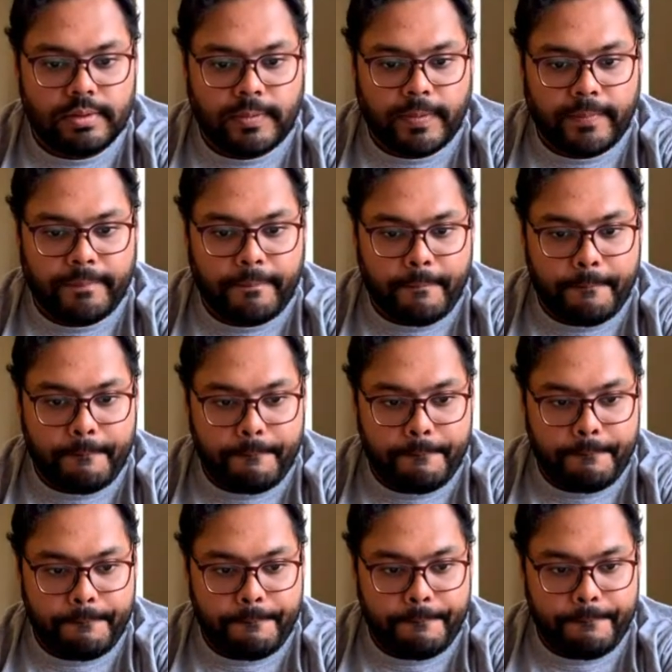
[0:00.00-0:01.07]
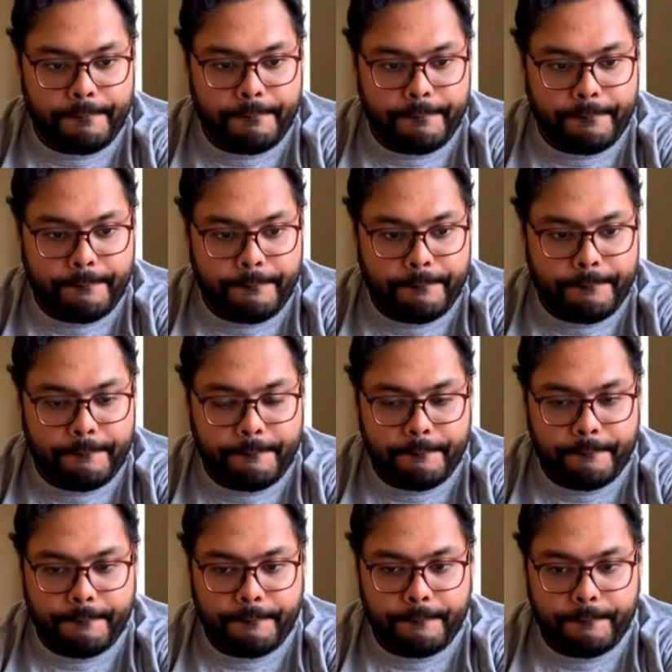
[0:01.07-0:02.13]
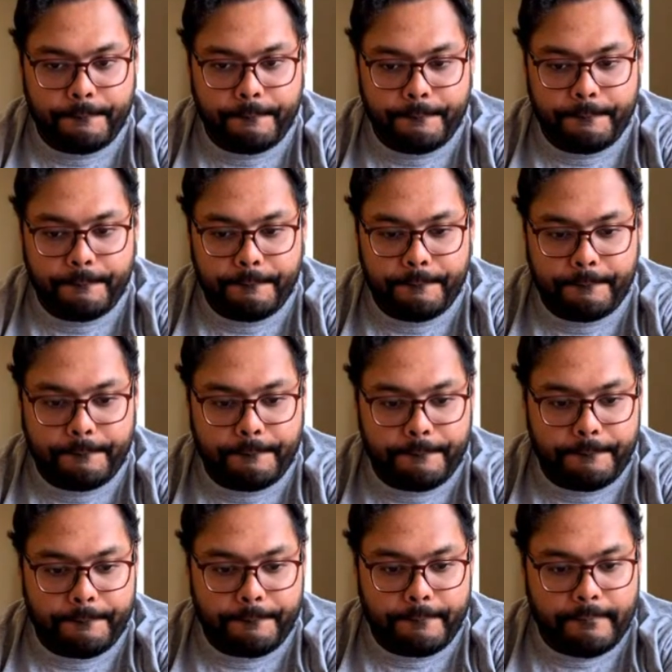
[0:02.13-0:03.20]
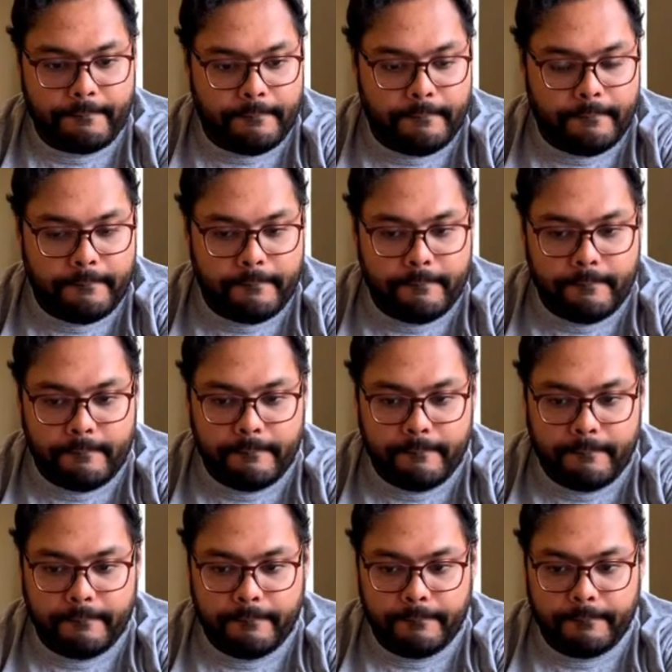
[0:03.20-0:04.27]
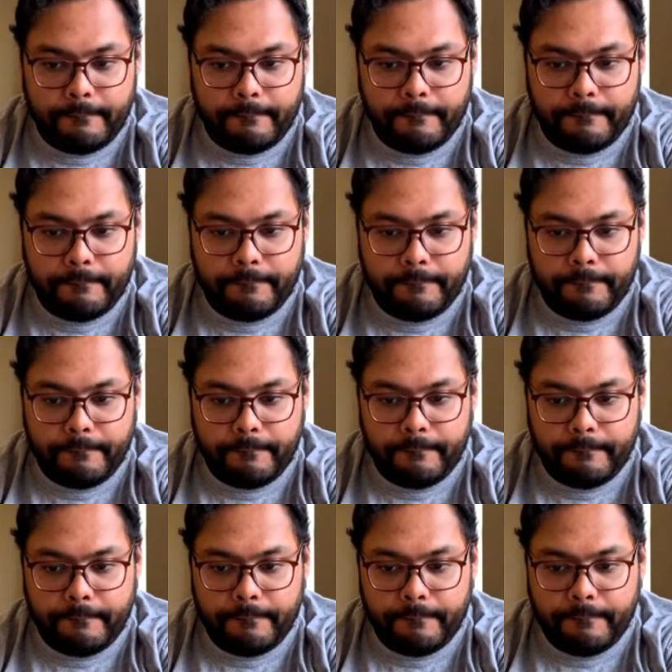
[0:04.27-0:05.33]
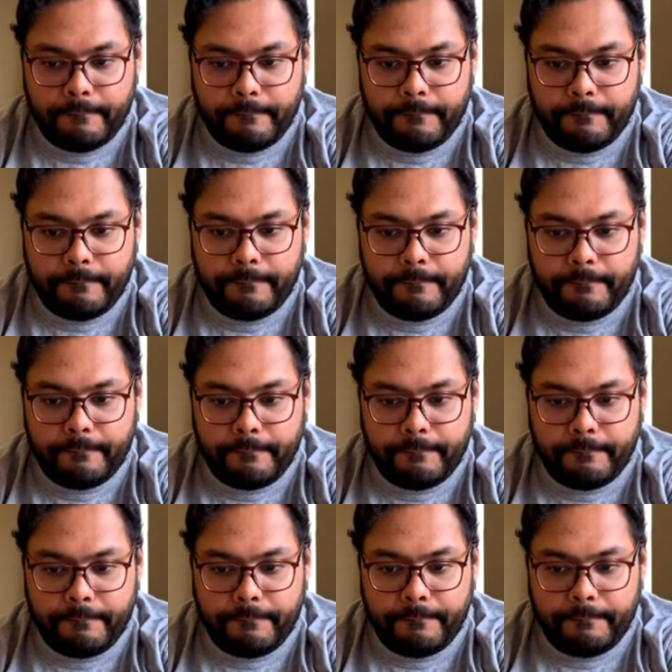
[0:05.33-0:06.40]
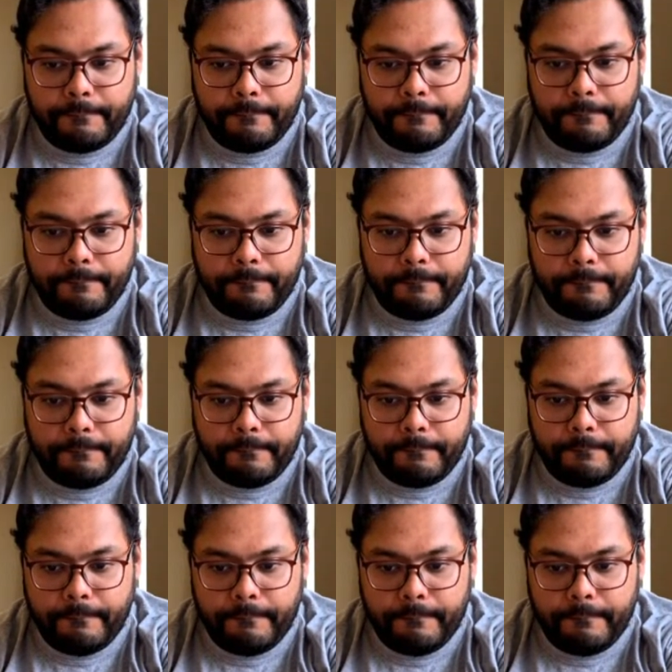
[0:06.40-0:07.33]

The person shown says nothing.